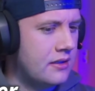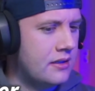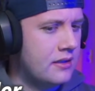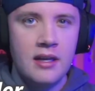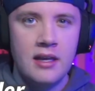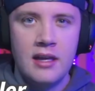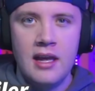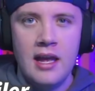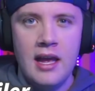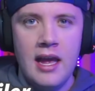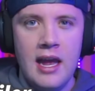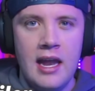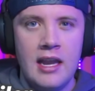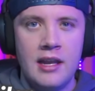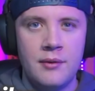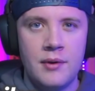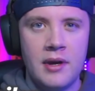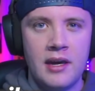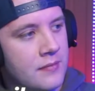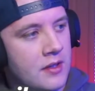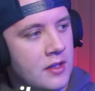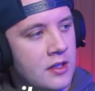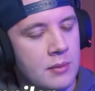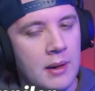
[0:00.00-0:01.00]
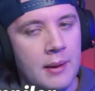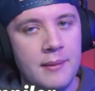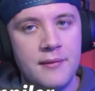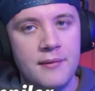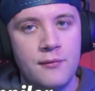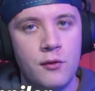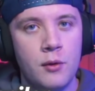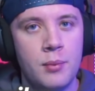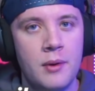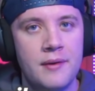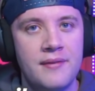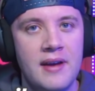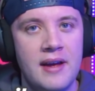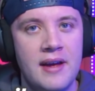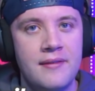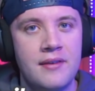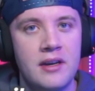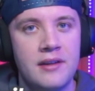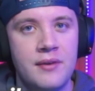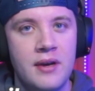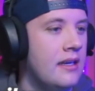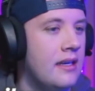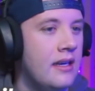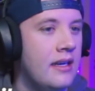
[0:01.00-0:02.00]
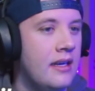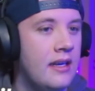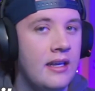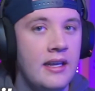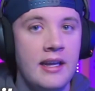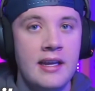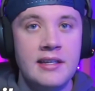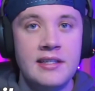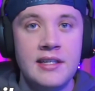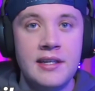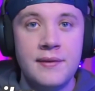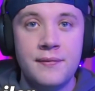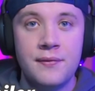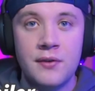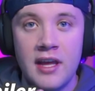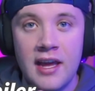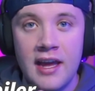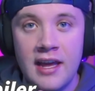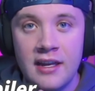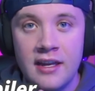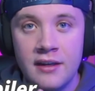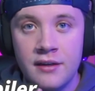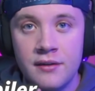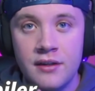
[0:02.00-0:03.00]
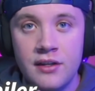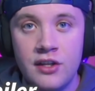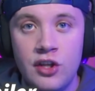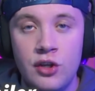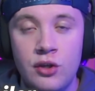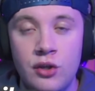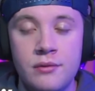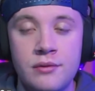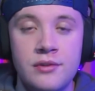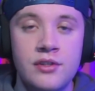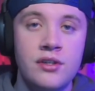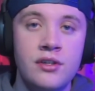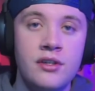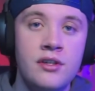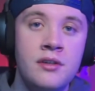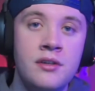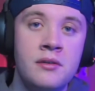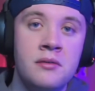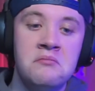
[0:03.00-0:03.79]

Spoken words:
Anyway, probably 4.5 out of 5. Easy for the end user.